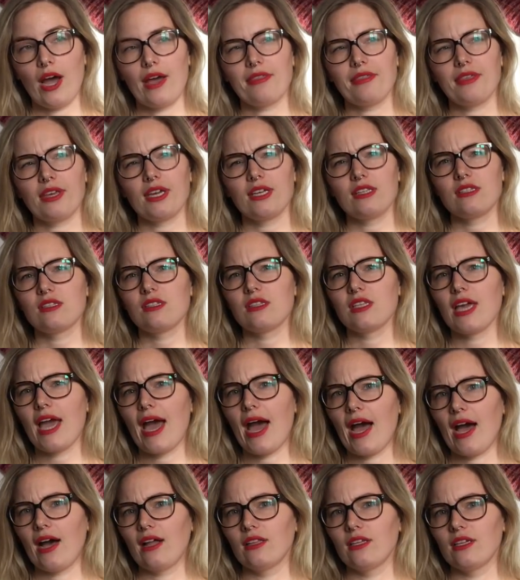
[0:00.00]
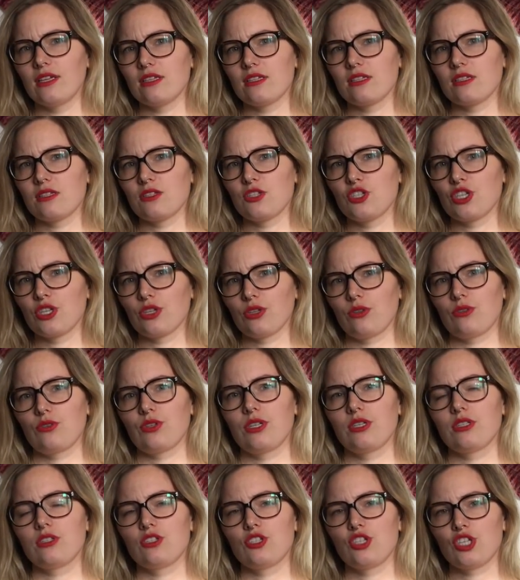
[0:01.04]
I think it's the Alice
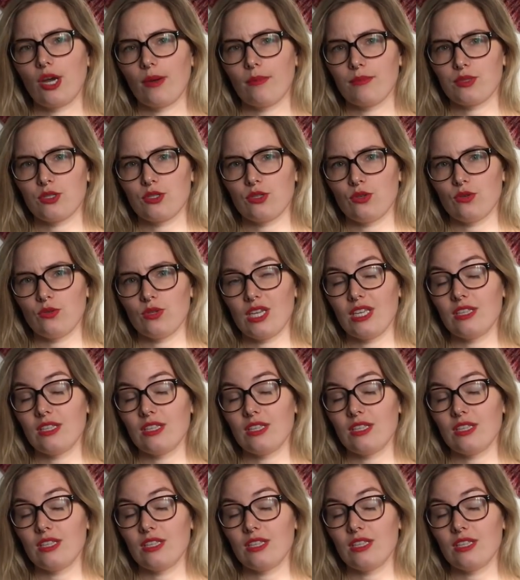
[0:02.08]
children's jumpsuit.